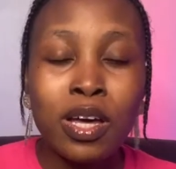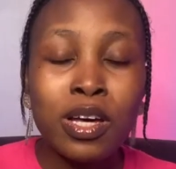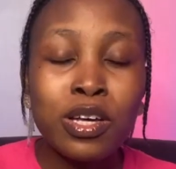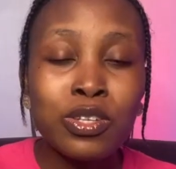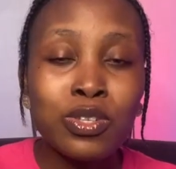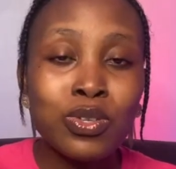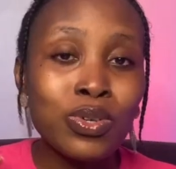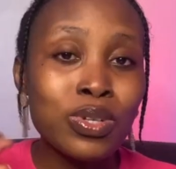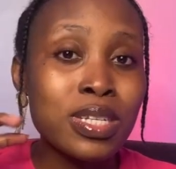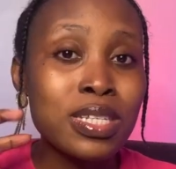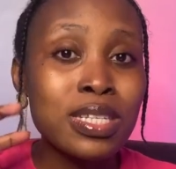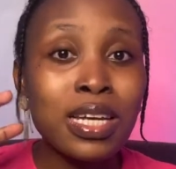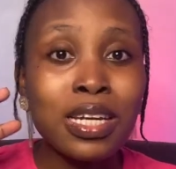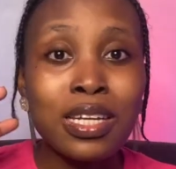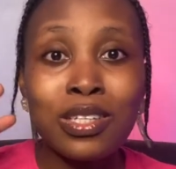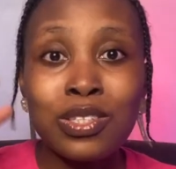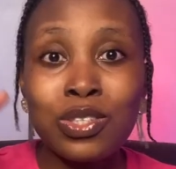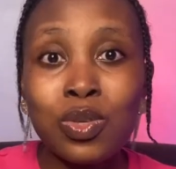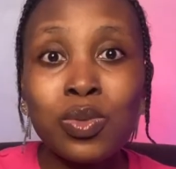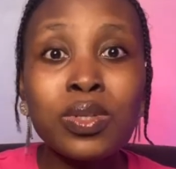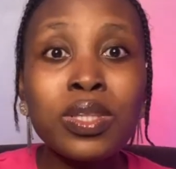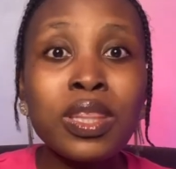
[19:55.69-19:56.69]
So these are the
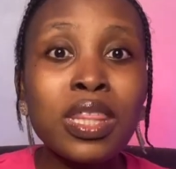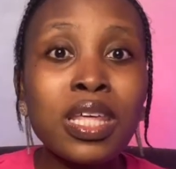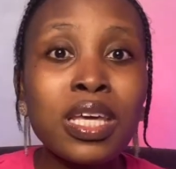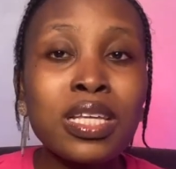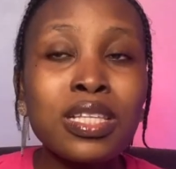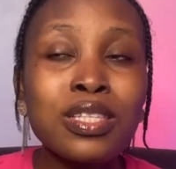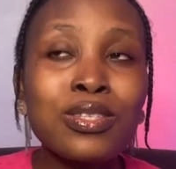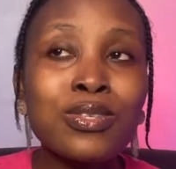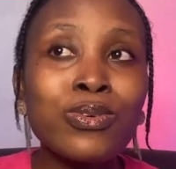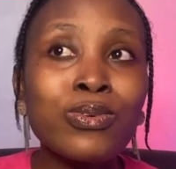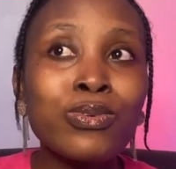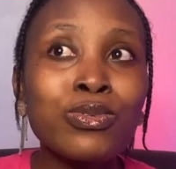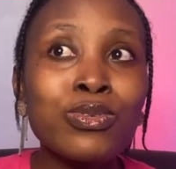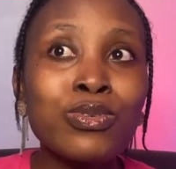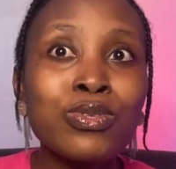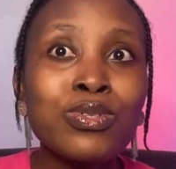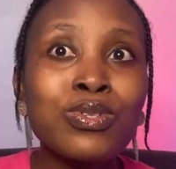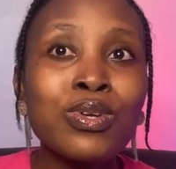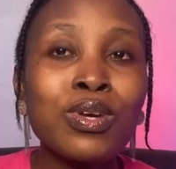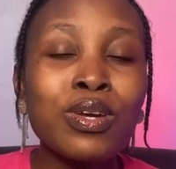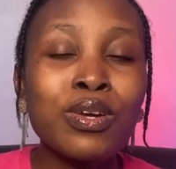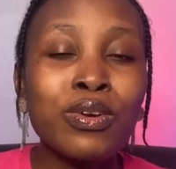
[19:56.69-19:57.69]
two things you do
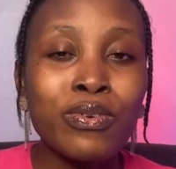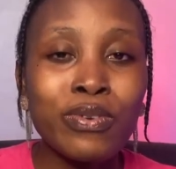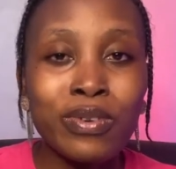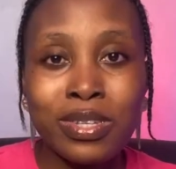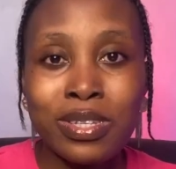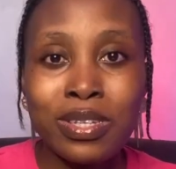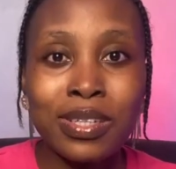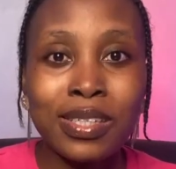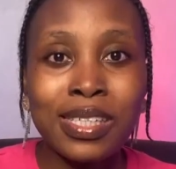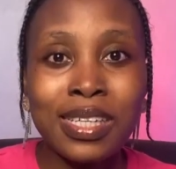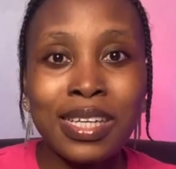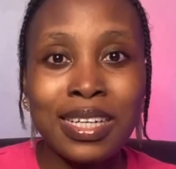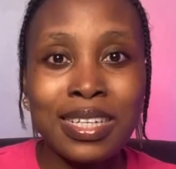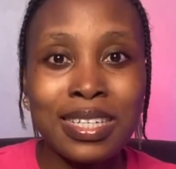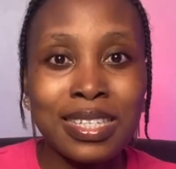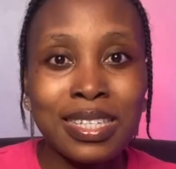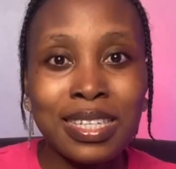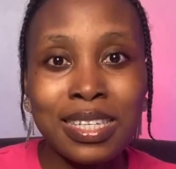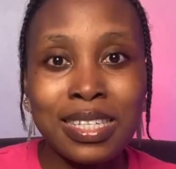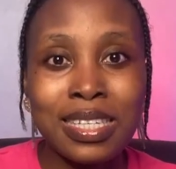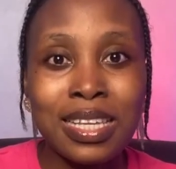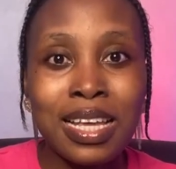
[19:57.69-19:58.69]
to increase your
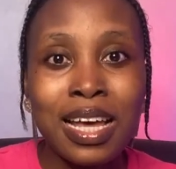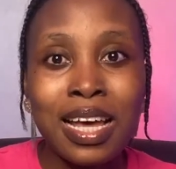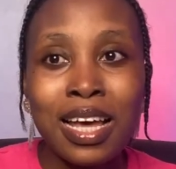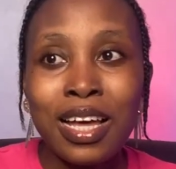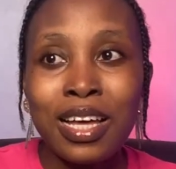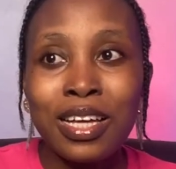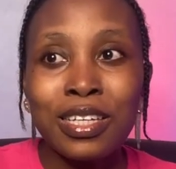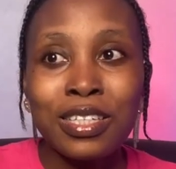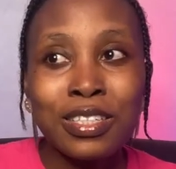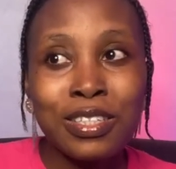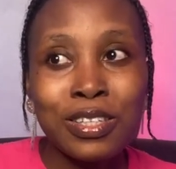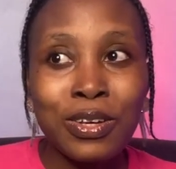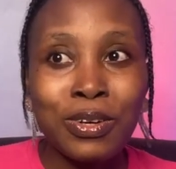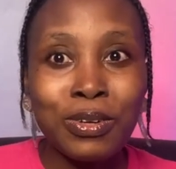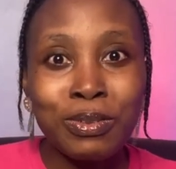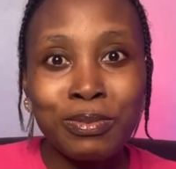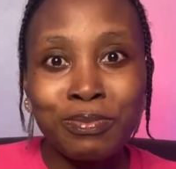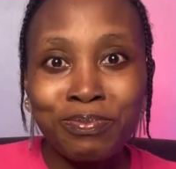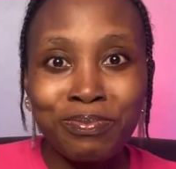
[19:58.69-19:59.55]
chances. So